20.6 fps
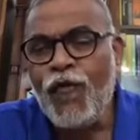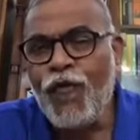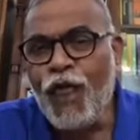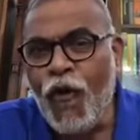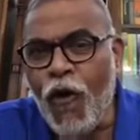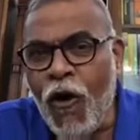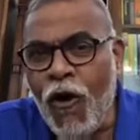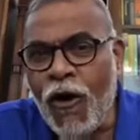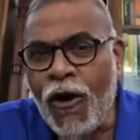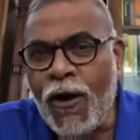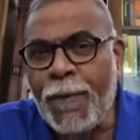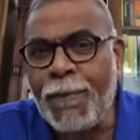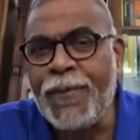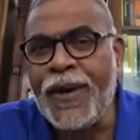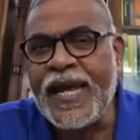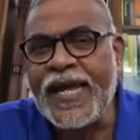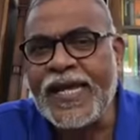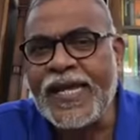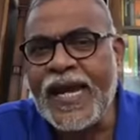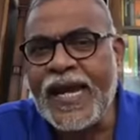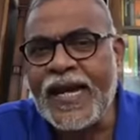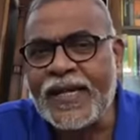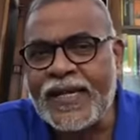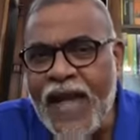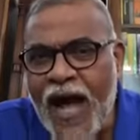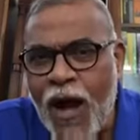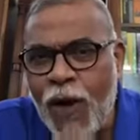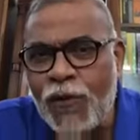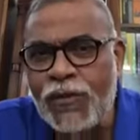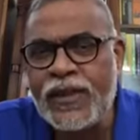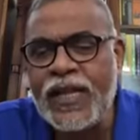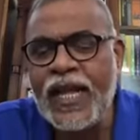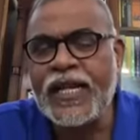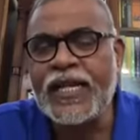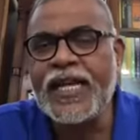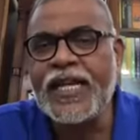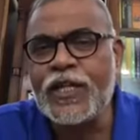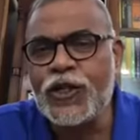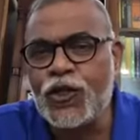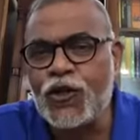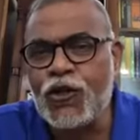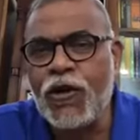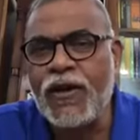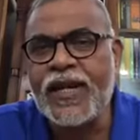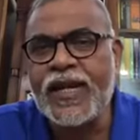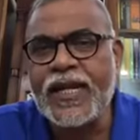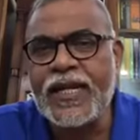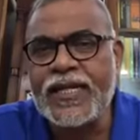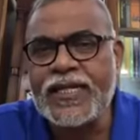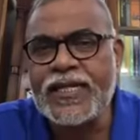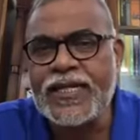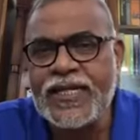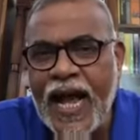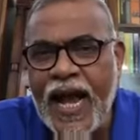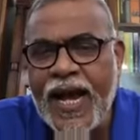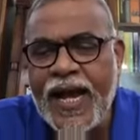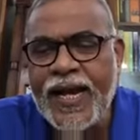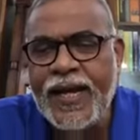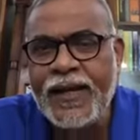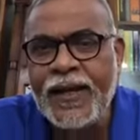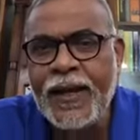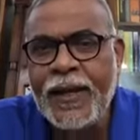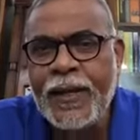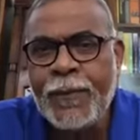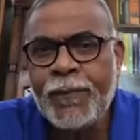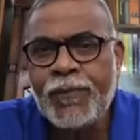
for bringing down that historical side